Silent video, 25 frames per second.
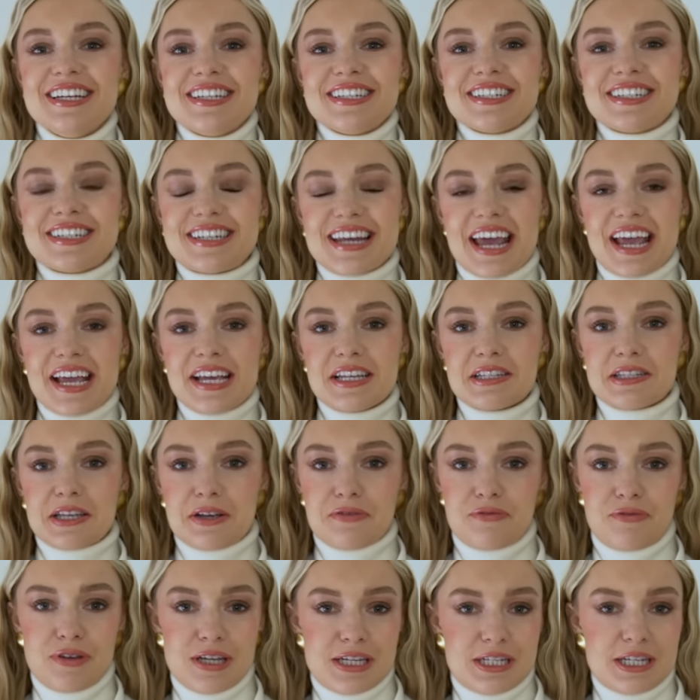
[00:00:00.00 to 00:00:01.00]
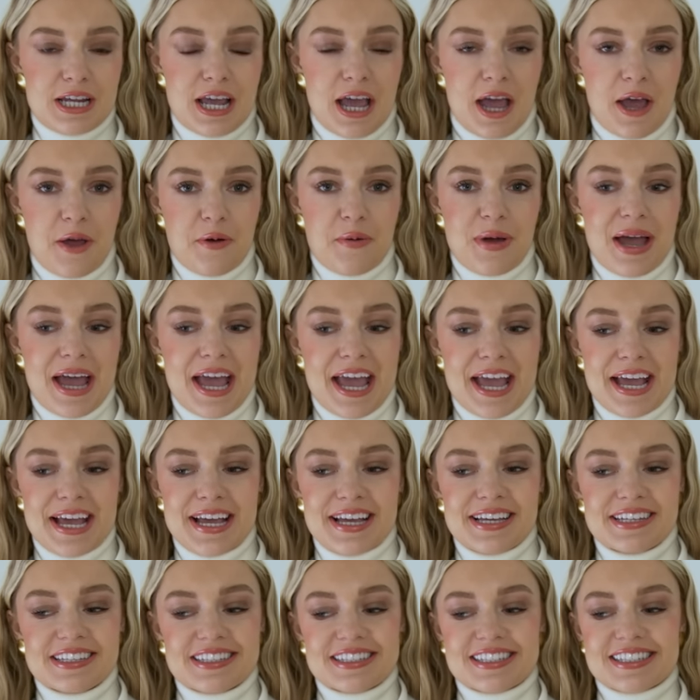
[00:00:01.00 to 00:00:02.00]
Today's video
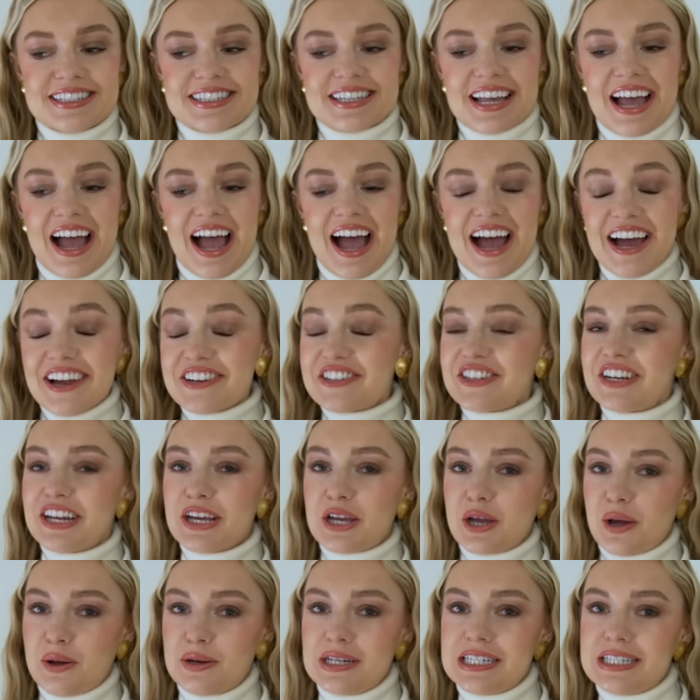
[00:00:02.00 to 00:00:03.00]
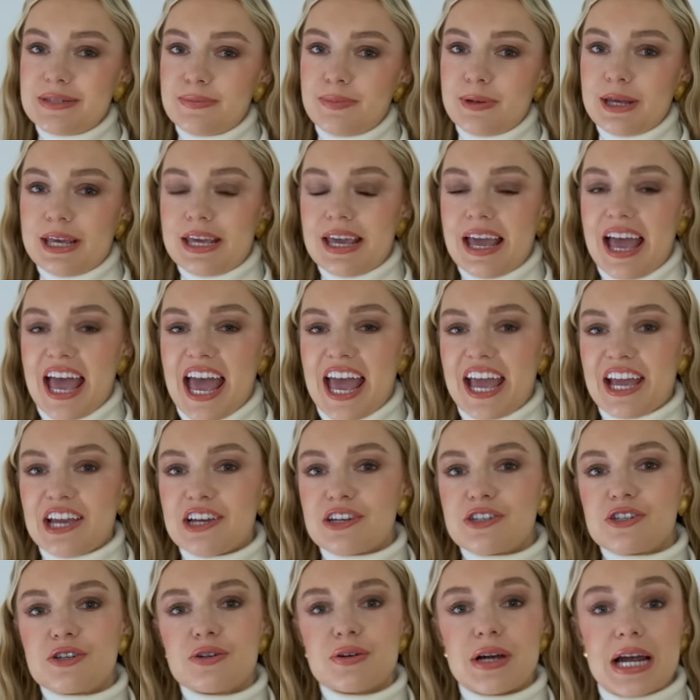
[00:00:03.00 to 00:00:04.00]
is actually going to be a
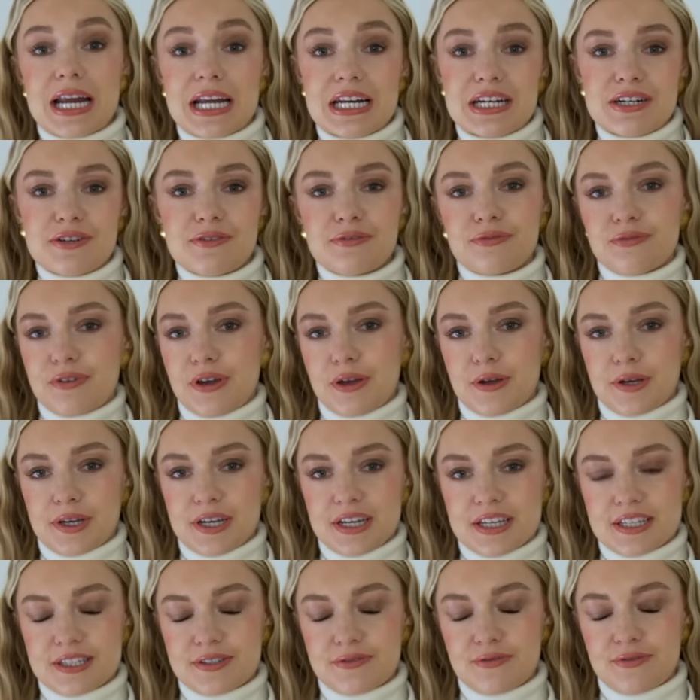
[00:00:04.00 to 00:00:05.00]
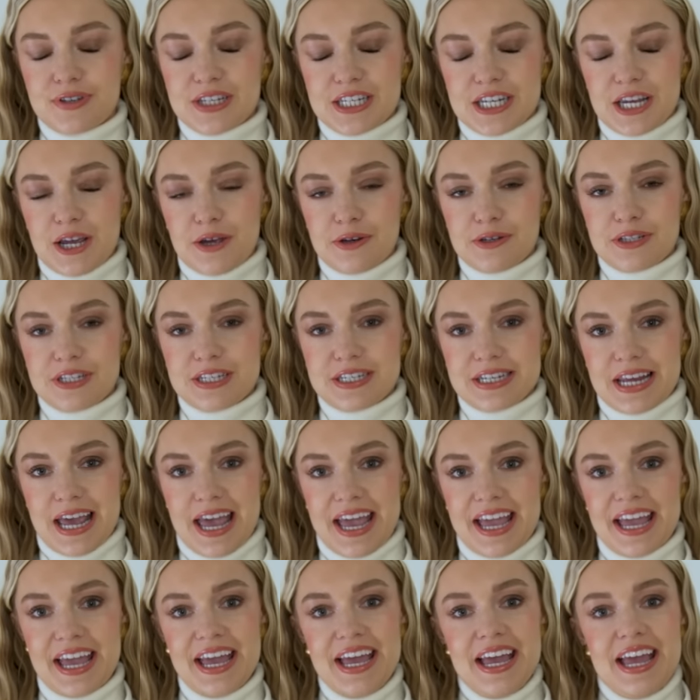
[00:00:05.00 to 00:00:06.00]
trend focused video
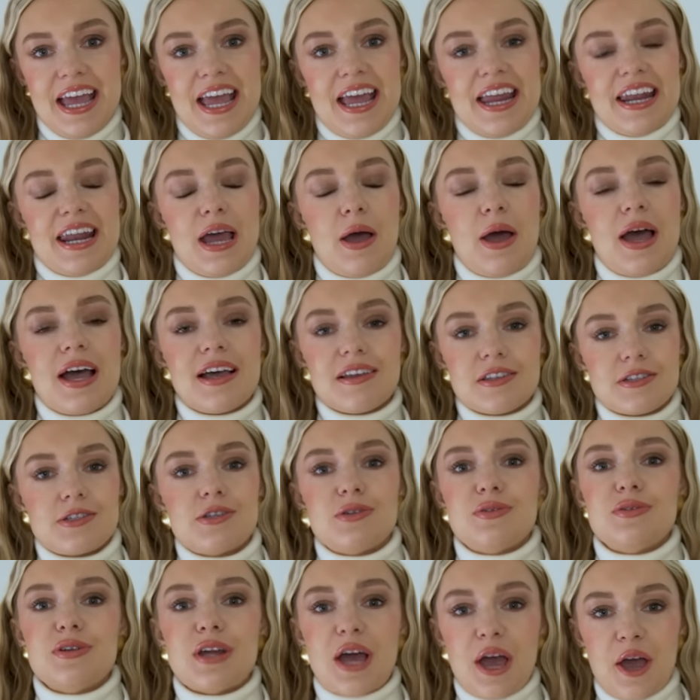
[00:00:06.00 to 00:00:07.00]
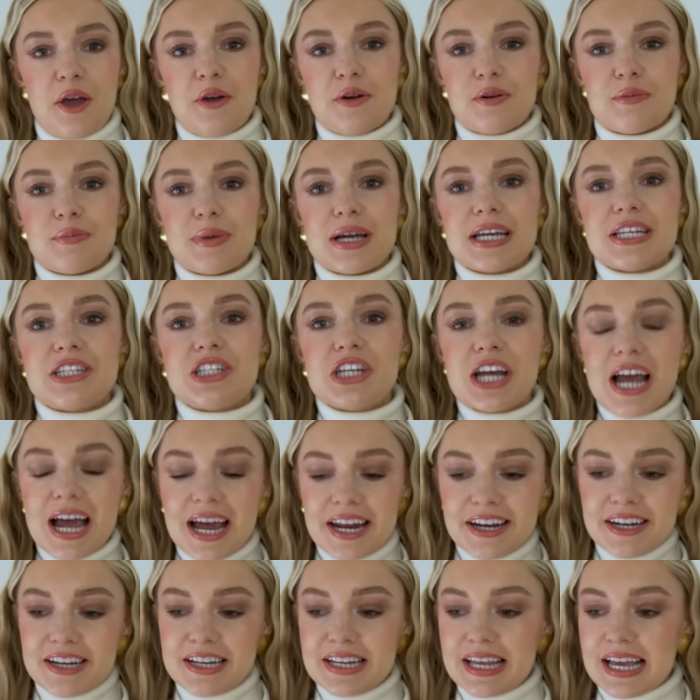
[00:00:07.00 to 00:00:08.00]
today. Now, as you know, my
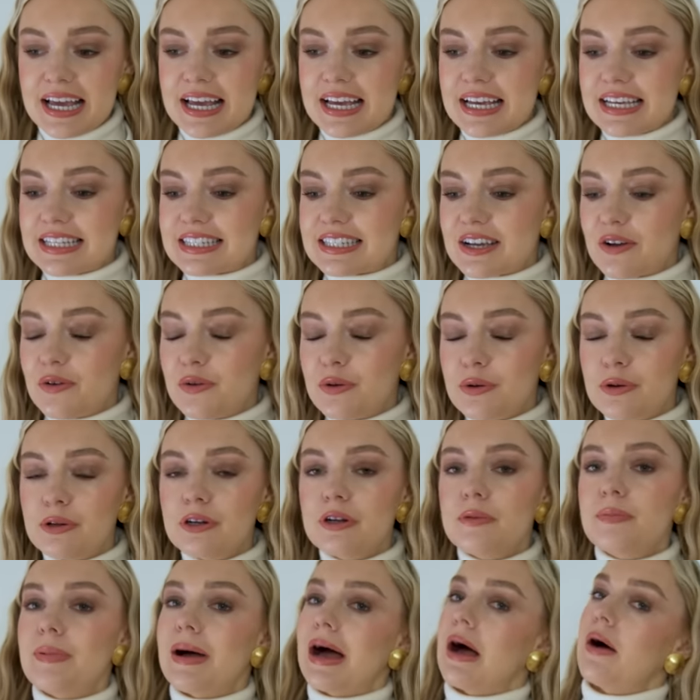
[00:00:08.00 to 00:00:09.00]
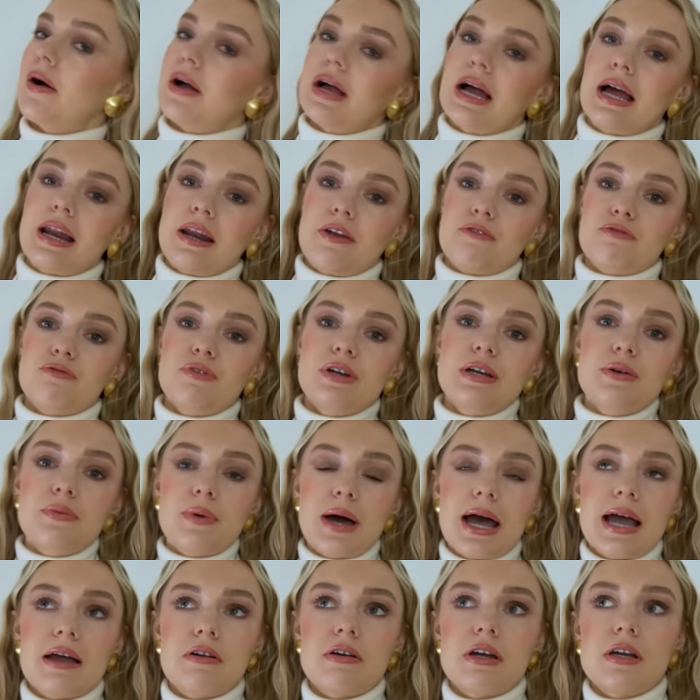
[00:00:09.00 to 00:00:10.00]
channel is all about kind of
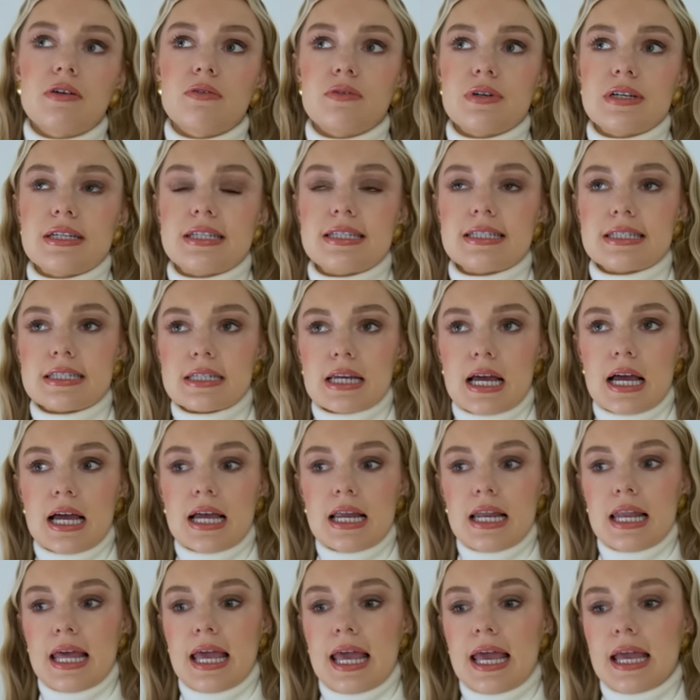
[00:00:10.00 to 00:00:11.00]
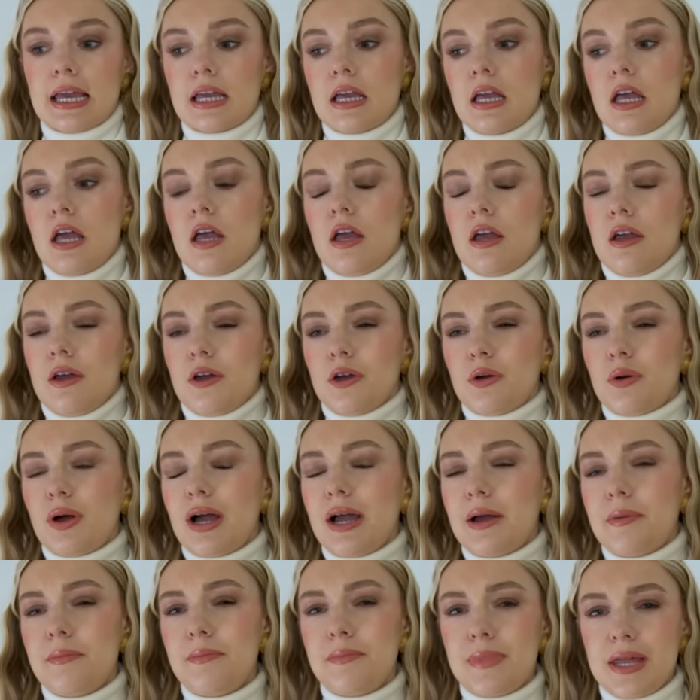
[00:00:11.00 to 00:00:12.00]
rewiring, restyling, and
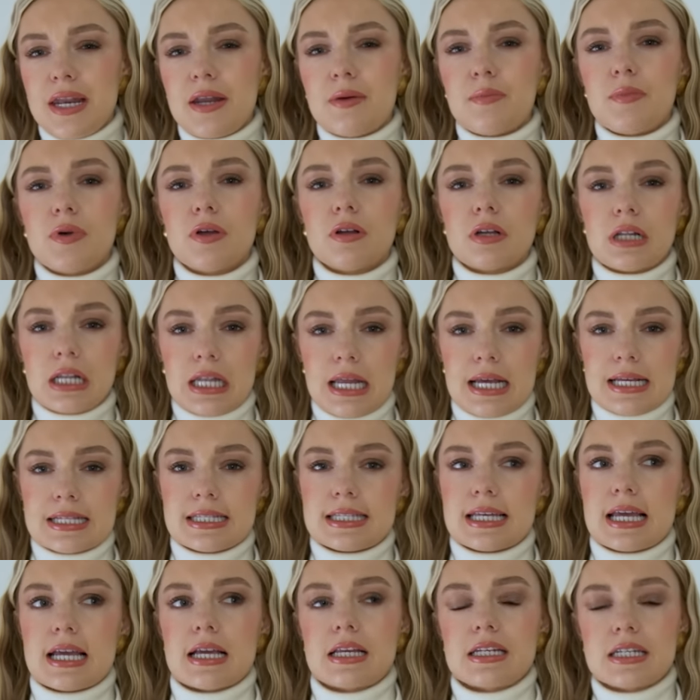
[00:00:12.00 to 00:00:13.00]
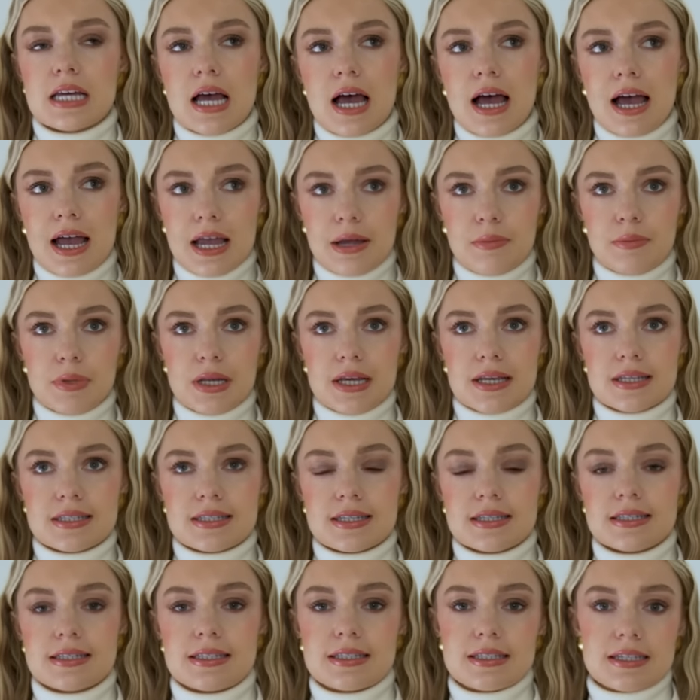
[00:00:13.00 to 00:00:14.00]
quite a minimal, classic,
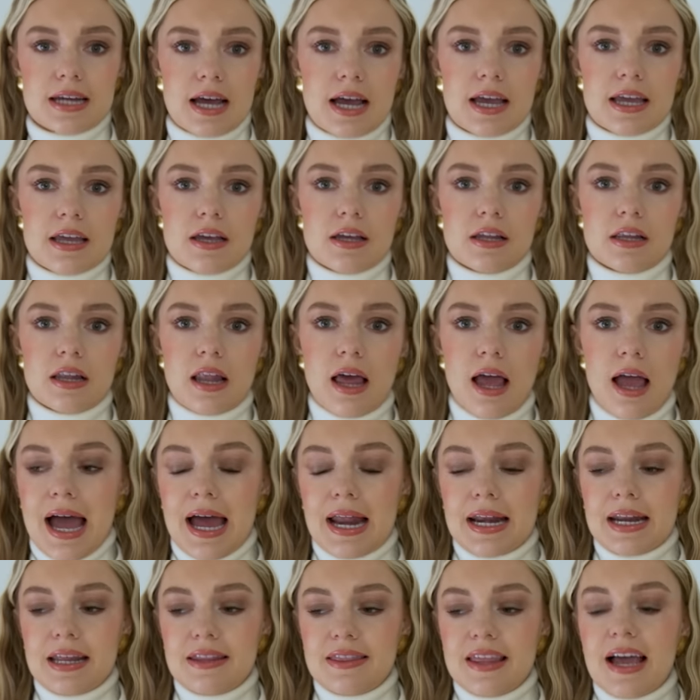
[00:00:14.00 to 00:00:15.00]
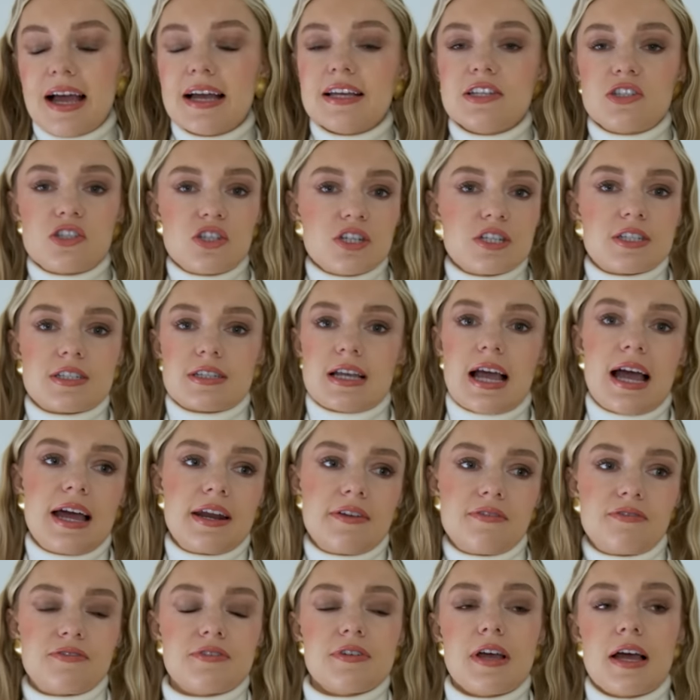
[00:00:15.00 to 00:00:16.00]
timeless style. And that is just kind
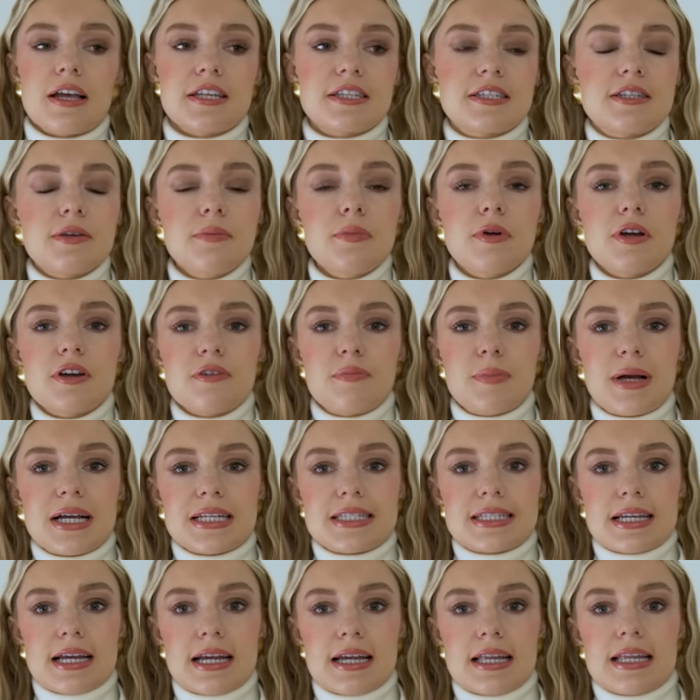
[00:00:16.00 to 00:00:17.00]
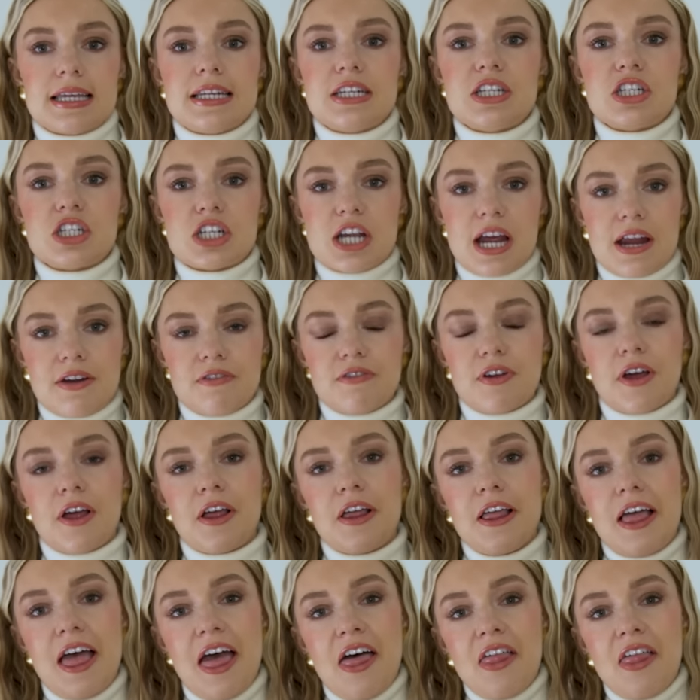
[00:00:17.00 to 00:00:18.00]
of a summary of my style in general.